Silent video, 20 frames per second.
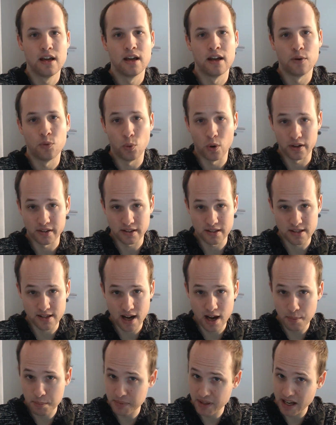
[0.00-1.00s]
What is
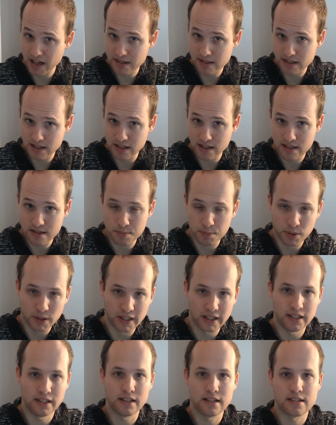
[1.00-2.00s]
up next is
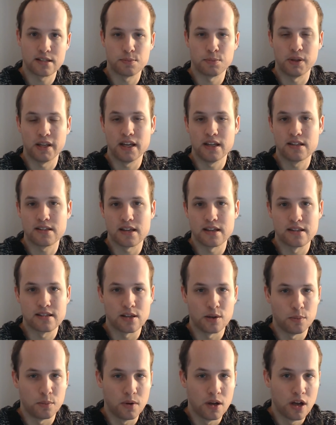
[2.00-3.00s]
Playing Explains and
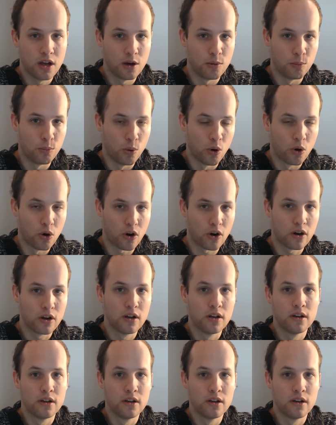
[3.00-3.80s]
some more